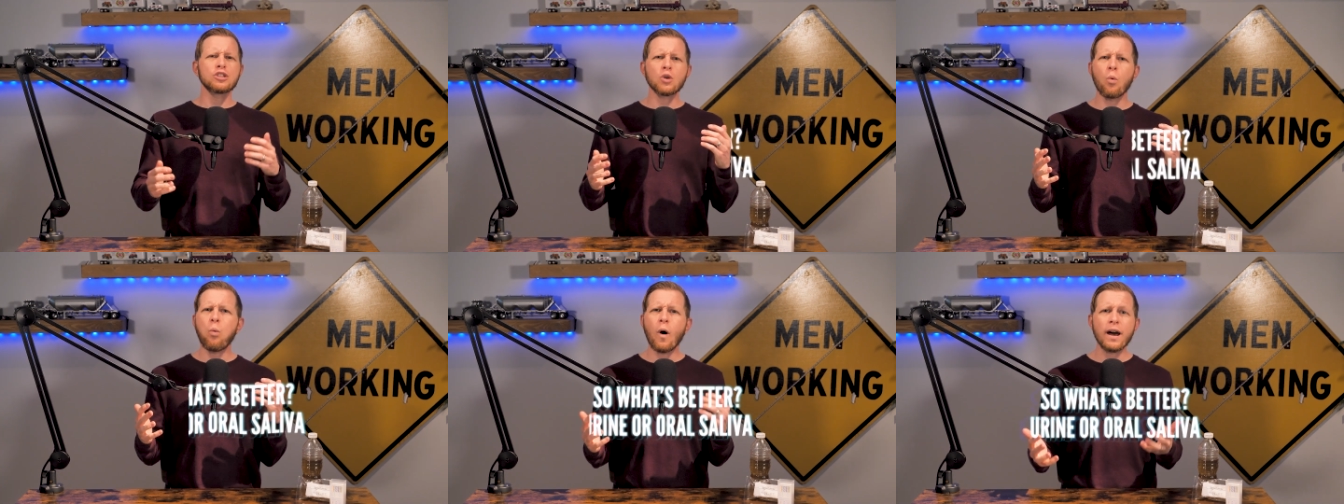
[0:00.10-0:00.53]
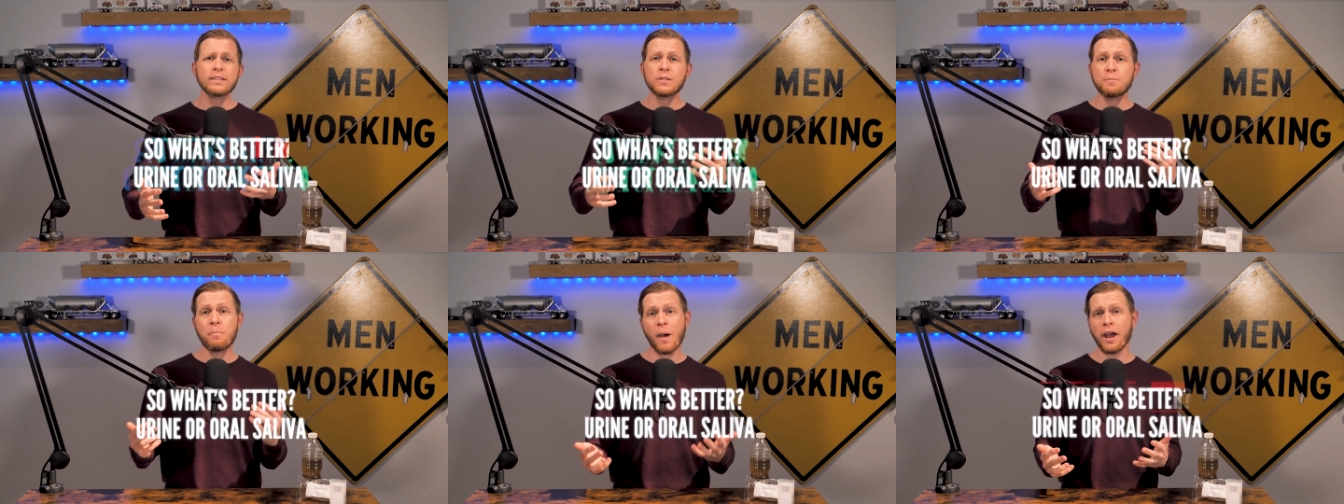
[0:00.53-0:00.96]
So
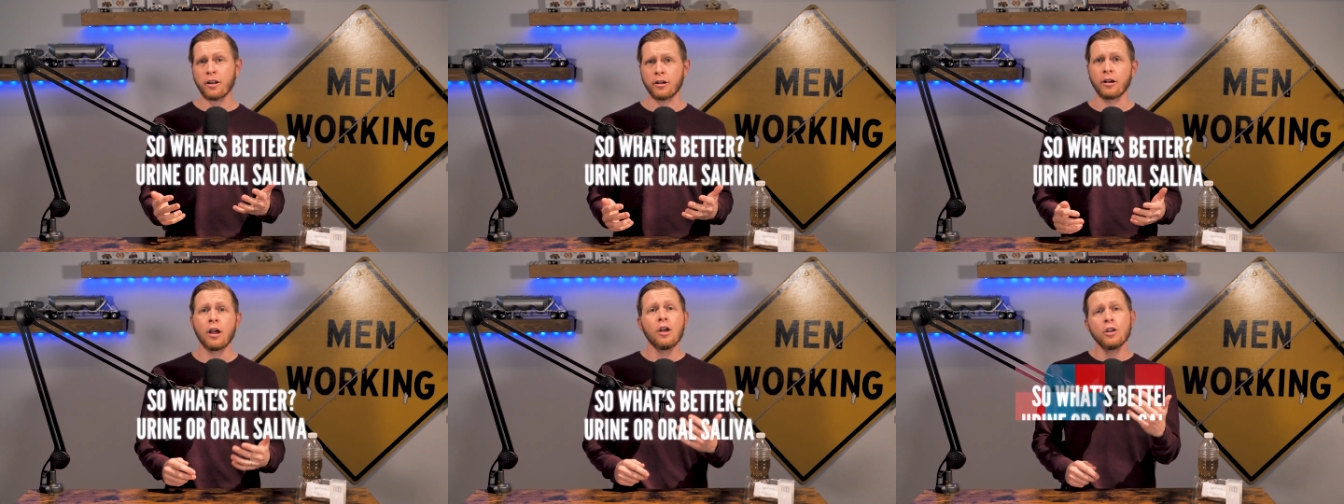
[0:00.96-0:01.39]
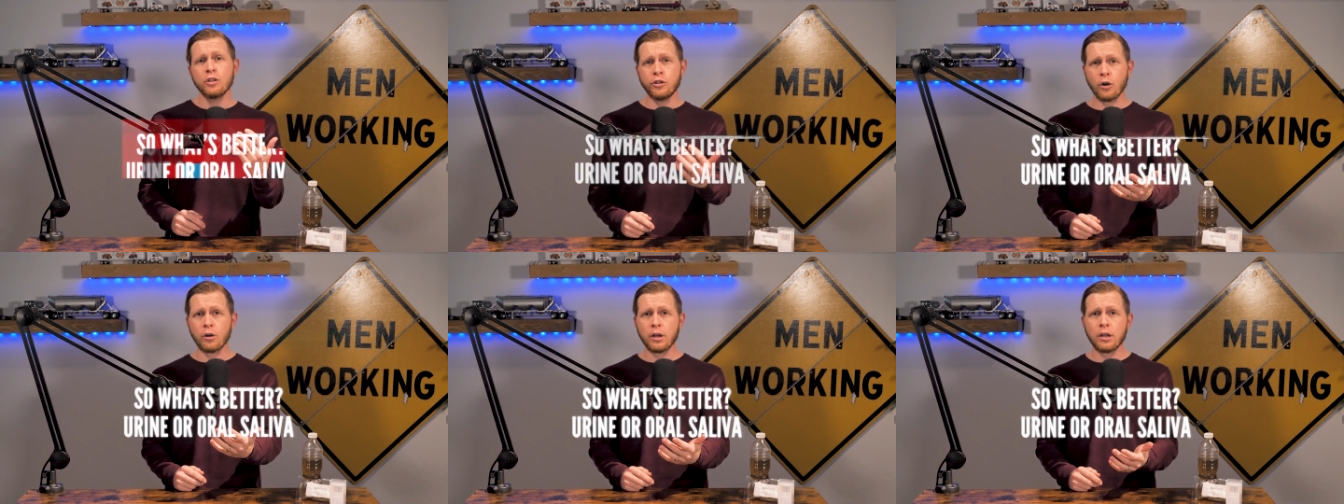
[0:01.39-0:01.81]
what's better,
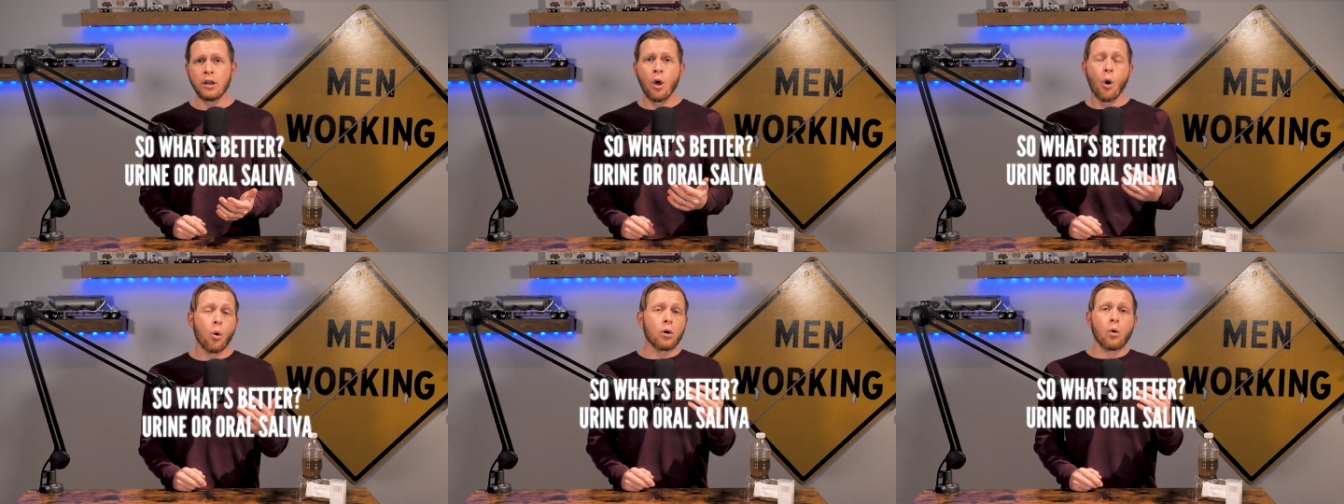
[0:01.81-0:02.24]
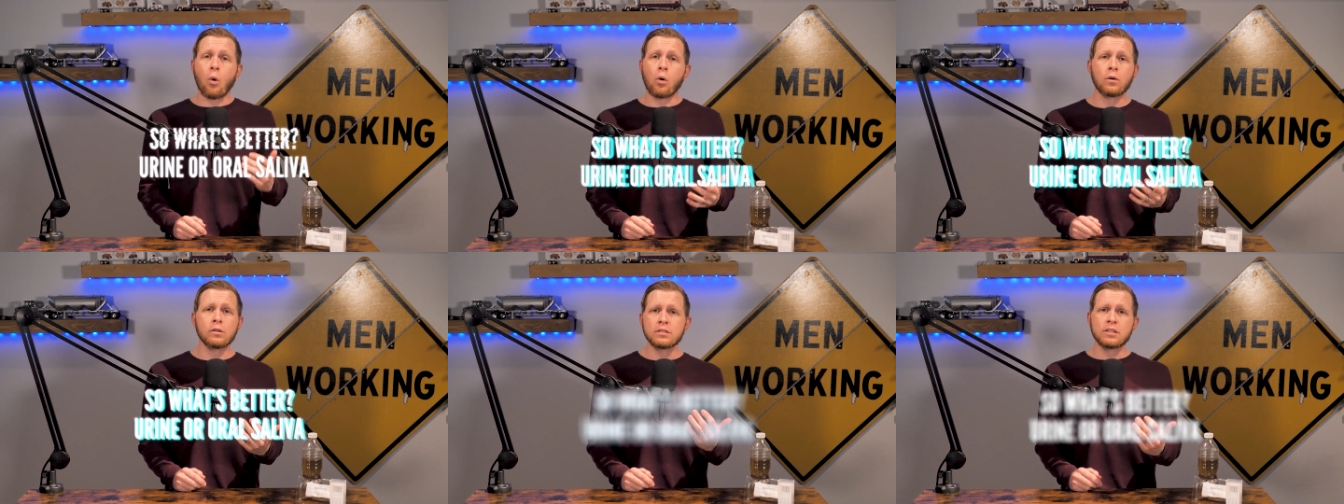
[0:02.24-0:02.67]
urine or
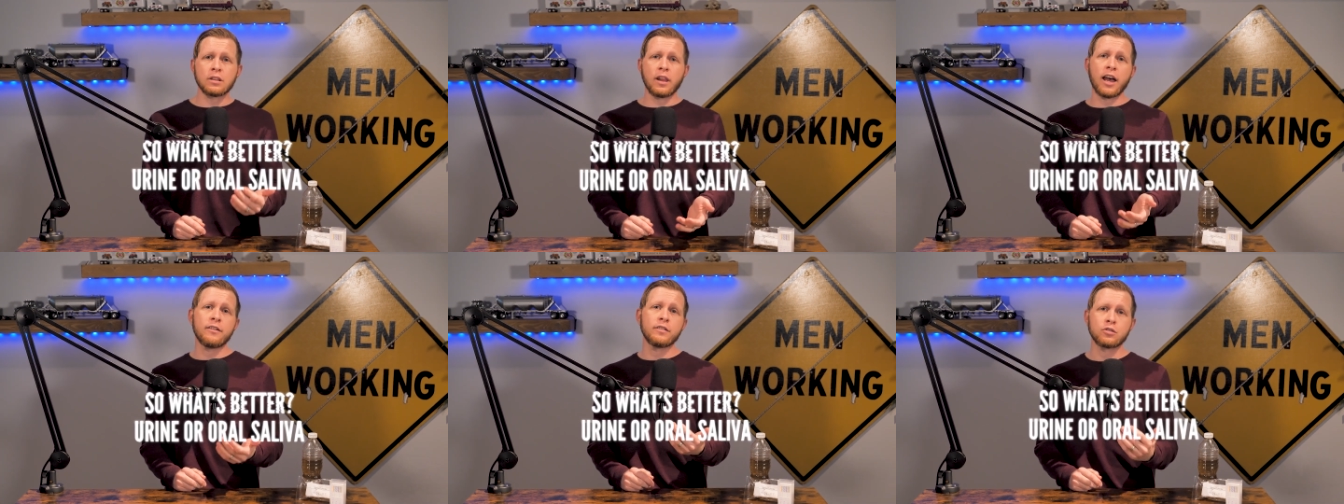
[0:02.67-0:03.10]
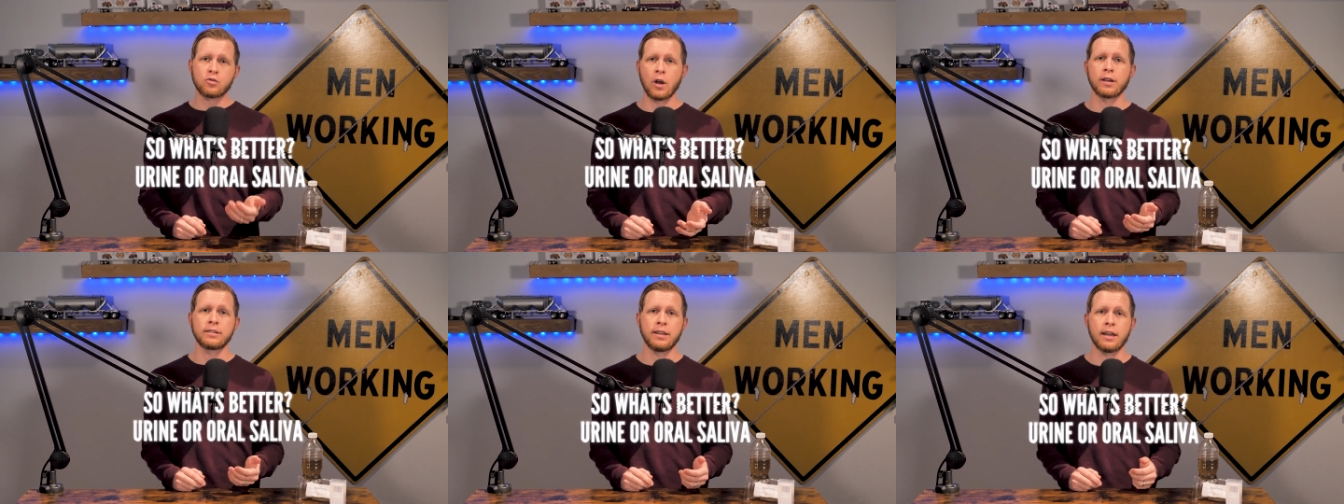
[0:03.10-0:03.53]
oral saliva
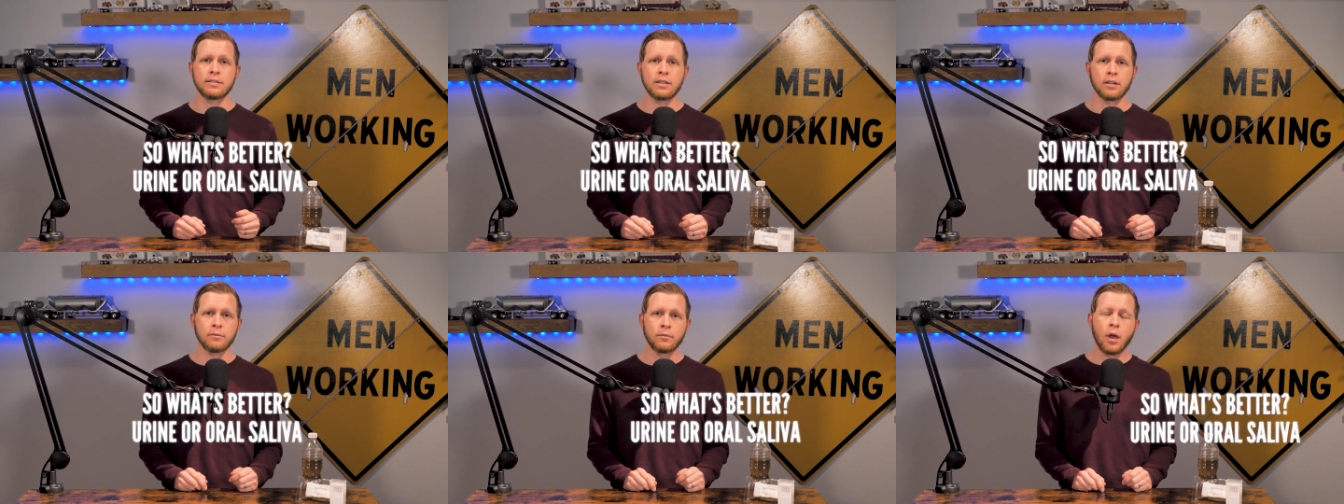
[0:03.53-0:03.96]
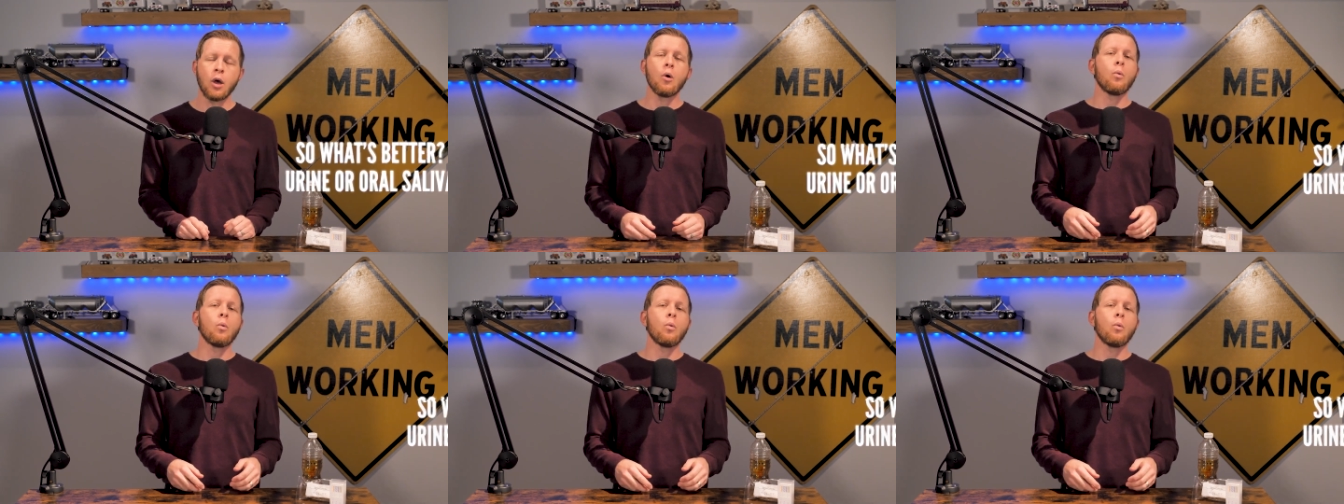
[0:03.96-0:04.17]
drug testing?